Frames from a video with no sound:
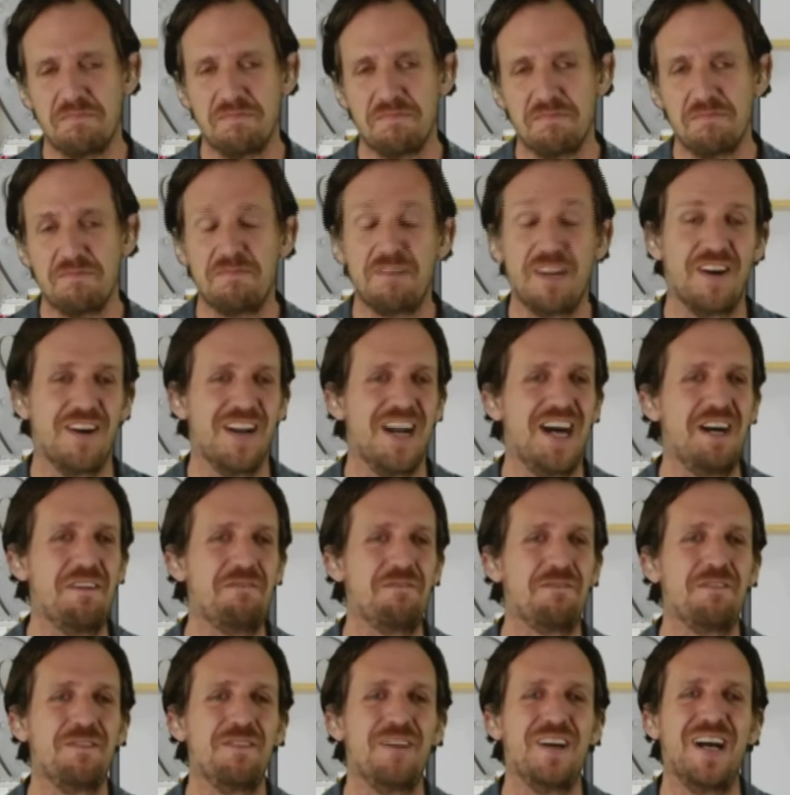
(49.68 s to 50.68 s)
Fair
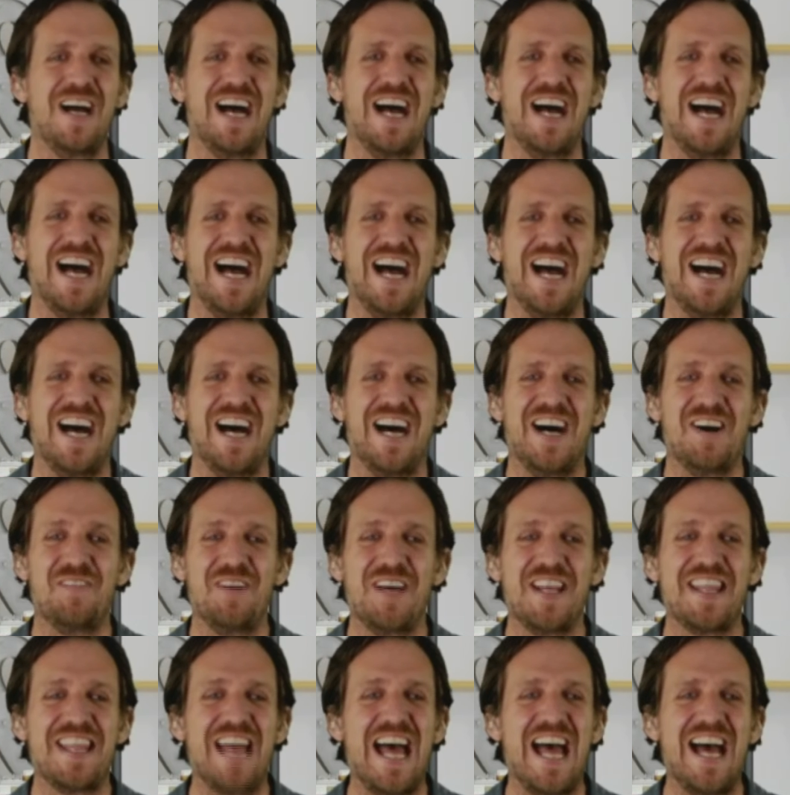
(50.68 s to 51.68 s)
enough.
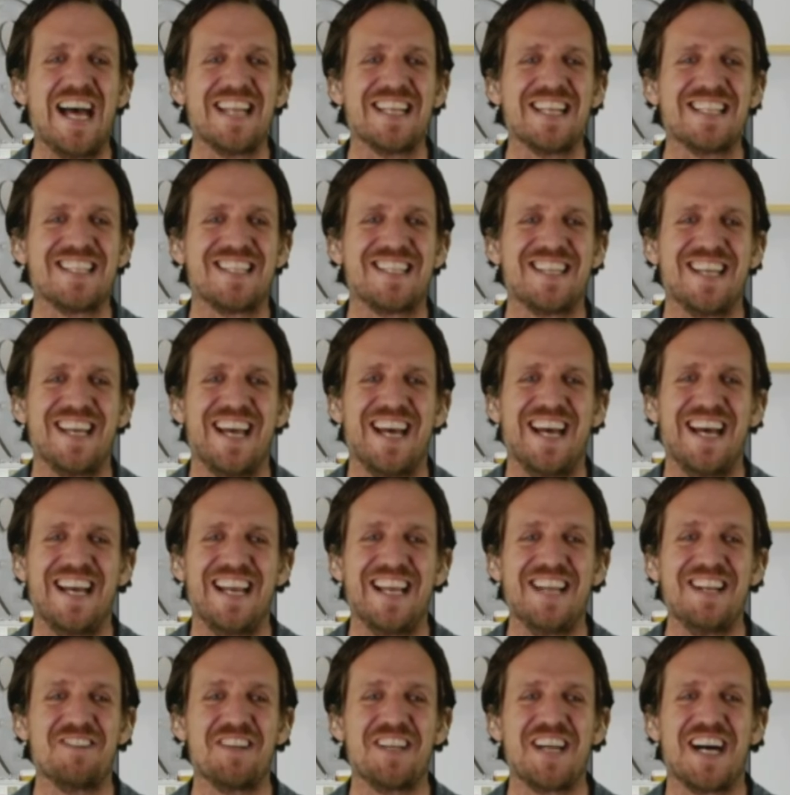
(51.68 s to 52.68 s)
With that
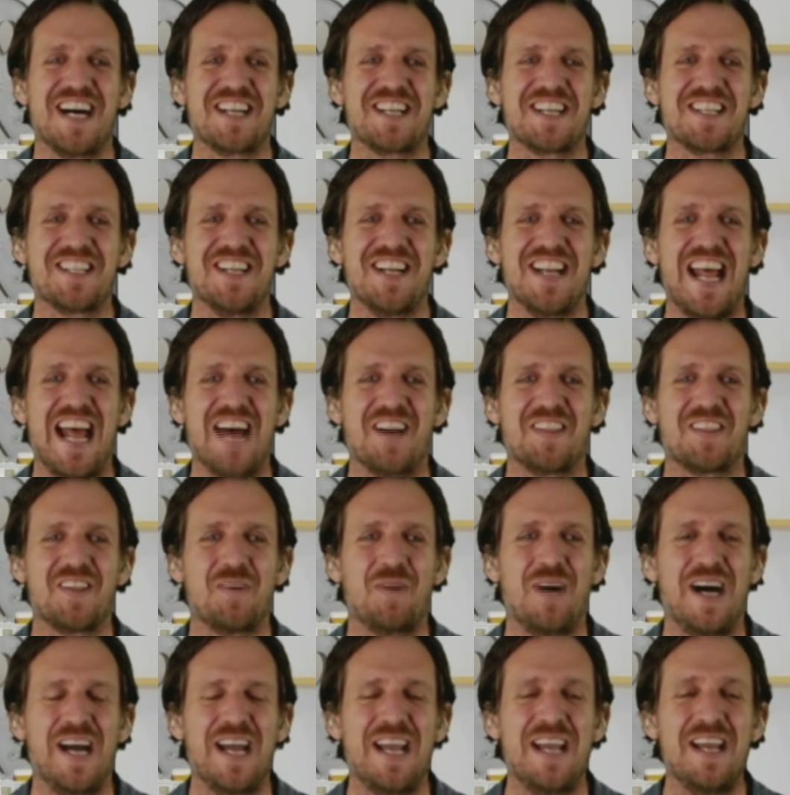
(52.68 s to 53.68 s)
introduction out the
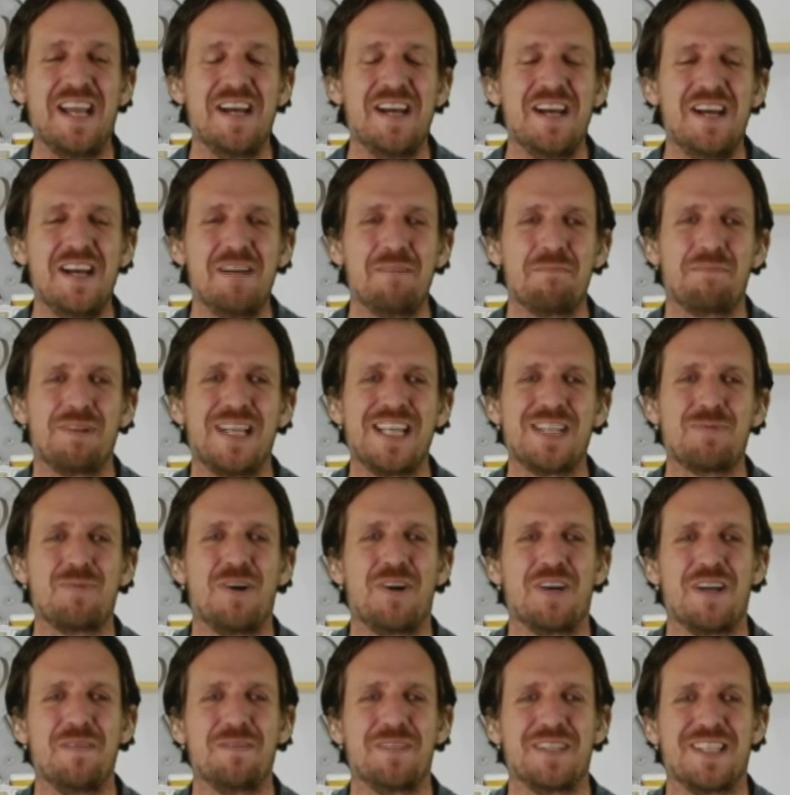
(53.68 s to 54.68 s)
way, please
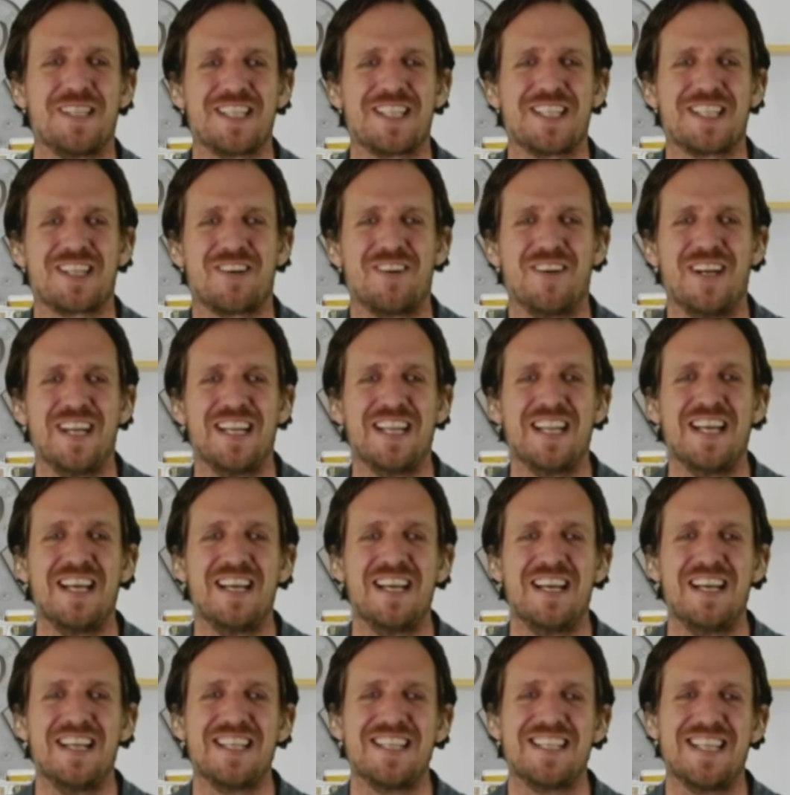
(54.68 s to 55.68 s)
welcome to the screen,
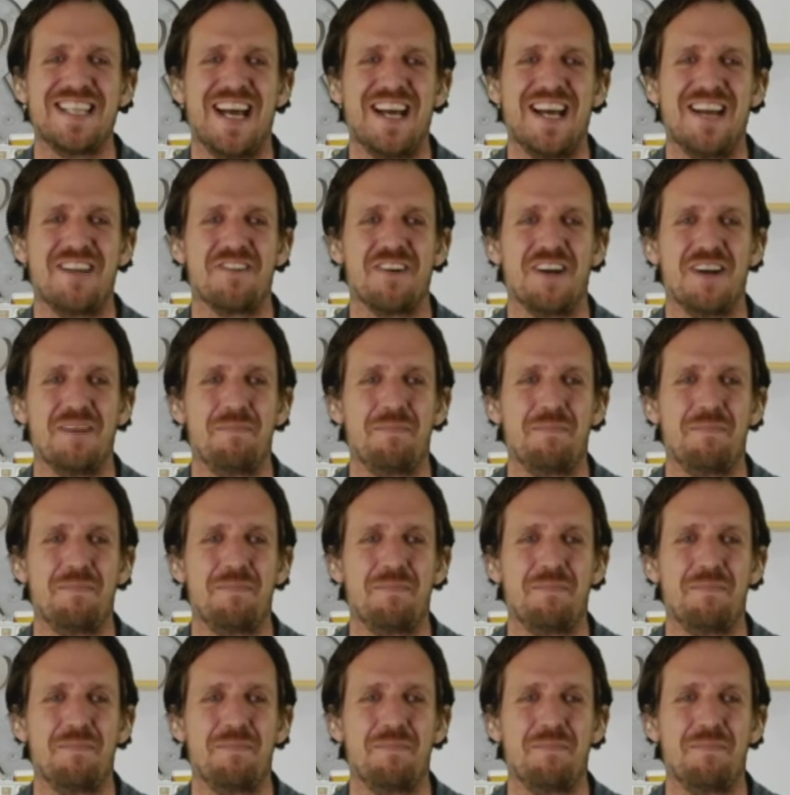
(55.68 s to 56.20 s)
Sandra